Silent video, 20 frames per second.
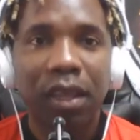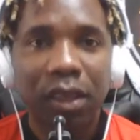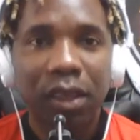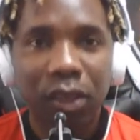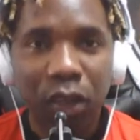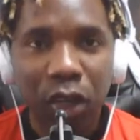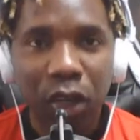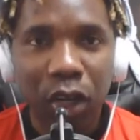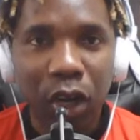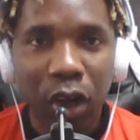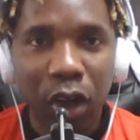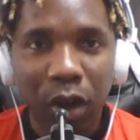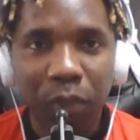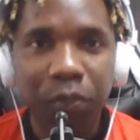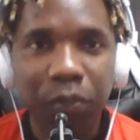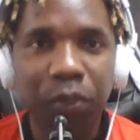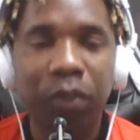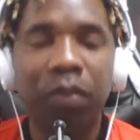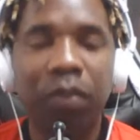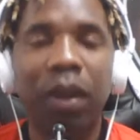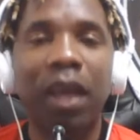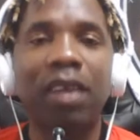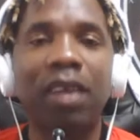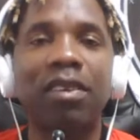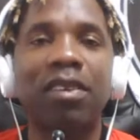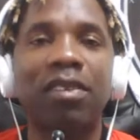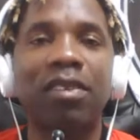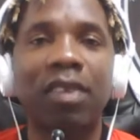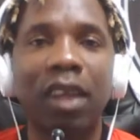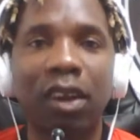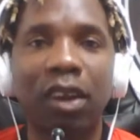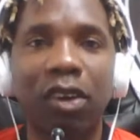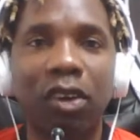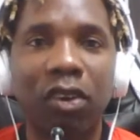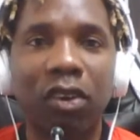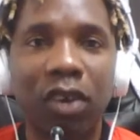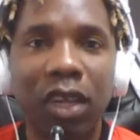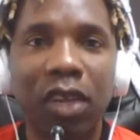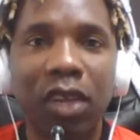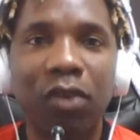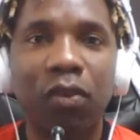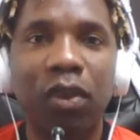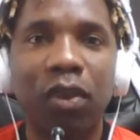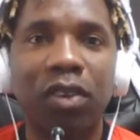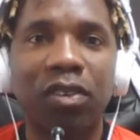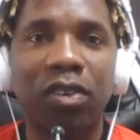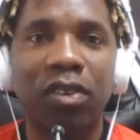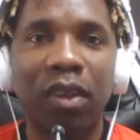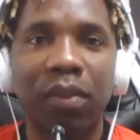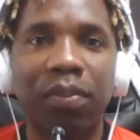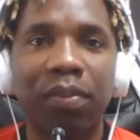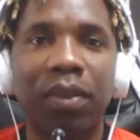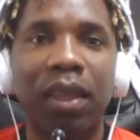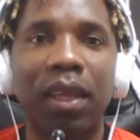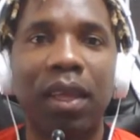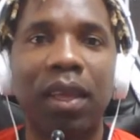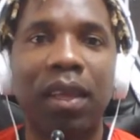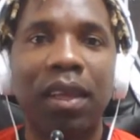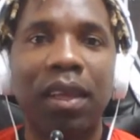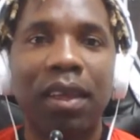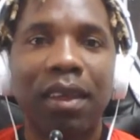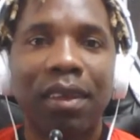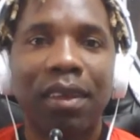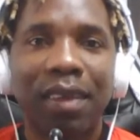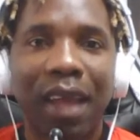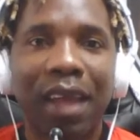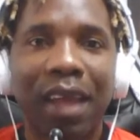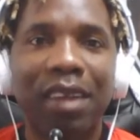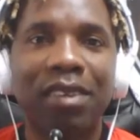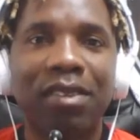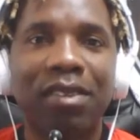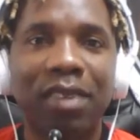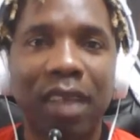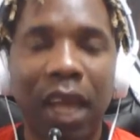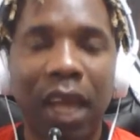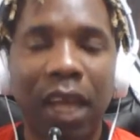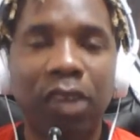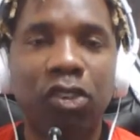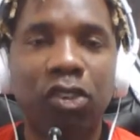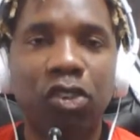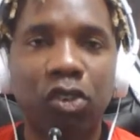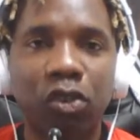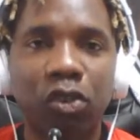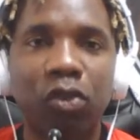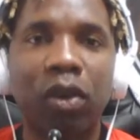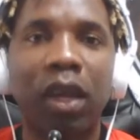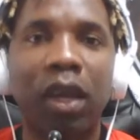To compromise is to agree with something that is not true.